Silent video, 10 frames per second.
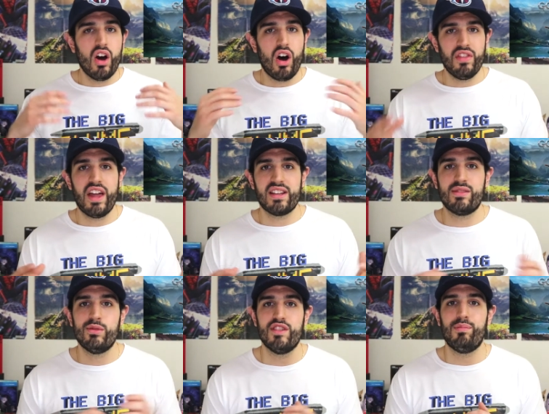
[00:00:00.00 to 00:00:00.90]
on that
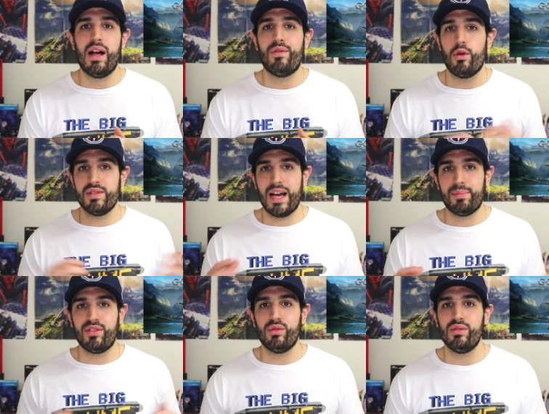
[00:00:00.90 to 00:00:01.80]
exclusive platform is
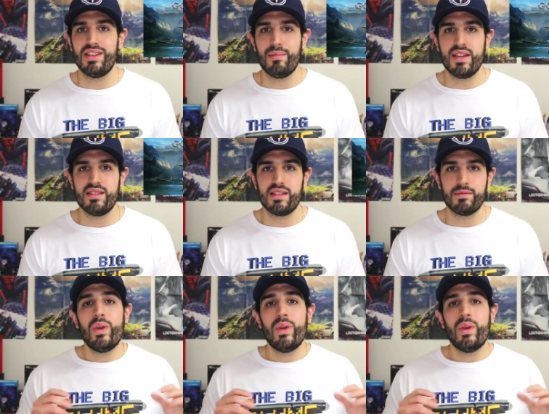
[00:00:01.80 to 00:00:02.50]
absolutely amazing.